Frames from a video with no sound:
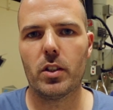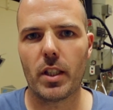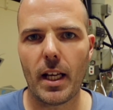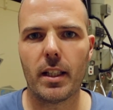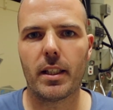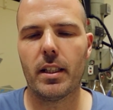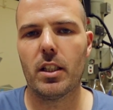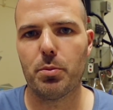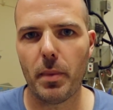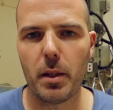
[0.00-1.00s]
it's elegant,
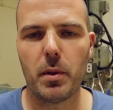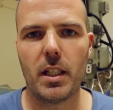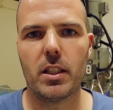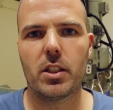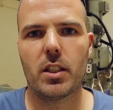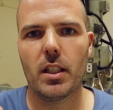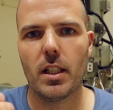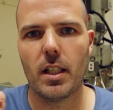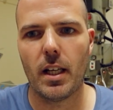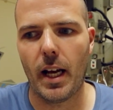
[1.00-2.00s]
it's minimalist.
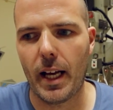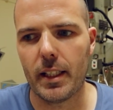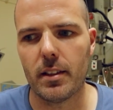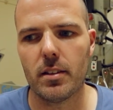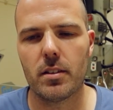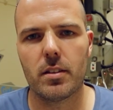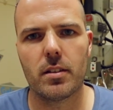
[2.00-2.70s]
And